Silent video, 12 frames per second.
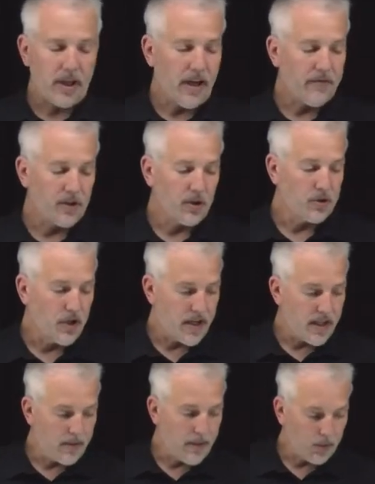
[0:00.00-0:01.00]
I haven't told you
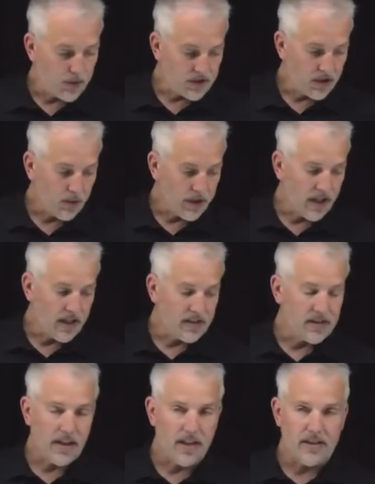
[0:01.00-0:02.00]
anything about what's going on
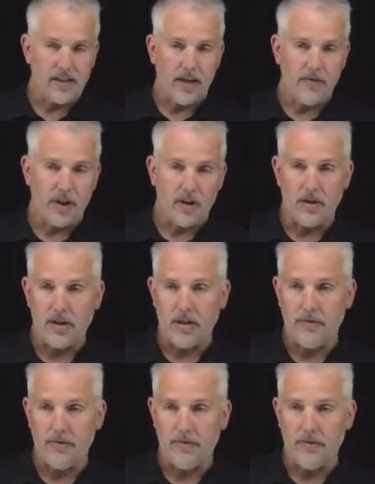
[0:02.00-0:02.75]
inside of this cavity other than that